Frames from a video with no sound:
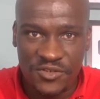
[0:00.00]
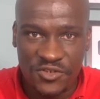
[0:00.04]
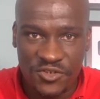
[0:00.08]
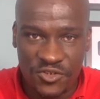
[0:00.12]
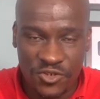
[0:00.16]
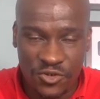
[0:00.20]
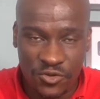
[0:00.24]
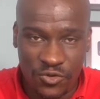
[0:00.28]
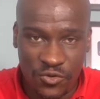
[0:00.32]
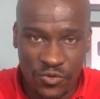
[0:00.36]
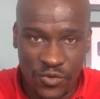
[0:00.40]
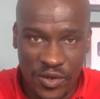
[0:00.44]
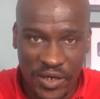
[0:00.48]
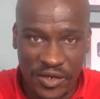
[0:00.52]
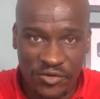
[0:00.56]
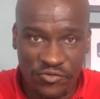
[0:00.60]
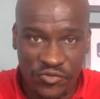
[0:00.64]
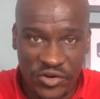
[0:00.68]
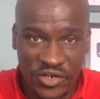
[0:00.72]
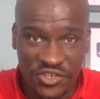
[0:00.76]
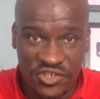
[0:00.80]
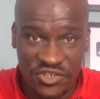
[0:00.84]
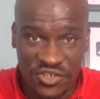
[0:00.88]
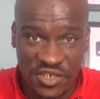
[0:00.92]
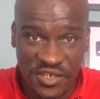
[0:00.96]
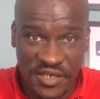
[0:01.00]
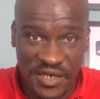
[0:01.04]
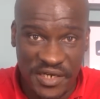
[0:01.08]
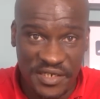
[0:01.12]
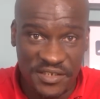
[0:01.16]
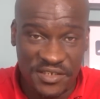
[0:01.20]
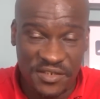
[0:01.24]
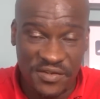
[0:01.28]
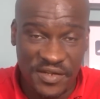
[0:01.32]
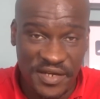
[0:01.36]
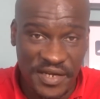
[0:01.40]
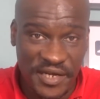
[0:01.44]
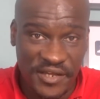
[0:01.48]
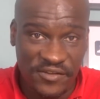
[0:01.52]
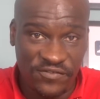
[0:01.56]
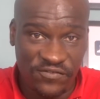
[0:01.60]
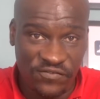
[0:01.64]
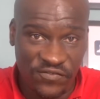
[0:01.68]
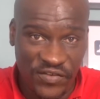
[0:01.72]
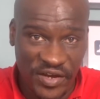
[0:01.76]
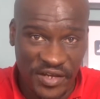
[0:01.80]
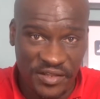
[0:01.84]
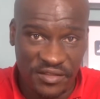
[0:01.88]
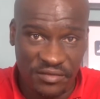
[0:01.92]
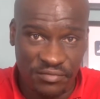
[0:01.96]
to enrich the data that gets
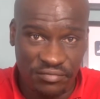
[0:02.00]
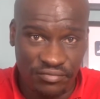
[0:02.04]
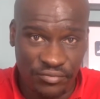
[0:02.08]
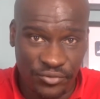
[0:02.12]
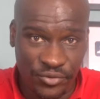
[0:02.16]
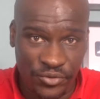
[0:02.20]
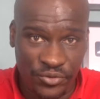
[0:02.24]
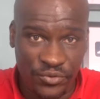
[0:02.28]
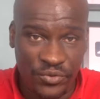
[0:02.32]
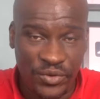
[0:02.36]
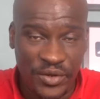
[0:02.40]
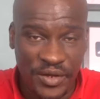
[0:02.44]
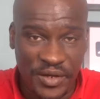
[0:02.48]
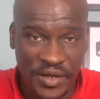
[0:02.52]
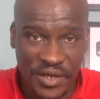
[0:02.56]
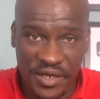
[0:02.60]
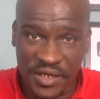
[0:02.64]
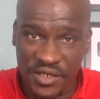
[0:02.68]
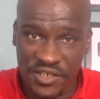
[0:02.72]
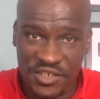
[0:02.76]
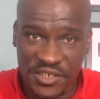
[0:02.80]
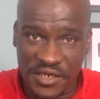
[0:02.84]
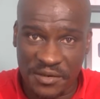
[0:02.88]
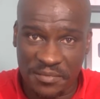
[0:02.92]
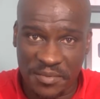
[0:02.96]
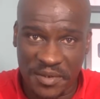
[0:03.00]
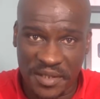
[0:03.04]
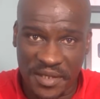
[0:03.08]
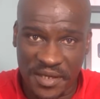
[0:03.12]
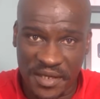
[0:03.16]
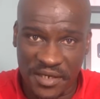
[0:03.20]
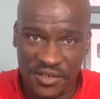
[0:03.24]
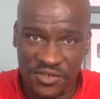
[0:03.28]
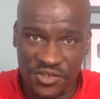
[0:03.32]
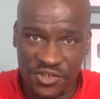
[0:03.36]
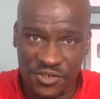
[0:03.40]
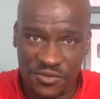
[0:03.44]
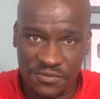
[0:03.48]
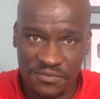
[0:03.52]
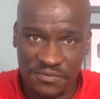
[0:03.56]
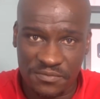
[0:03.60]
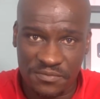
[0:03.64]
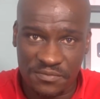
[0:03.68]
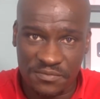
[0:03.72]
fed through each application.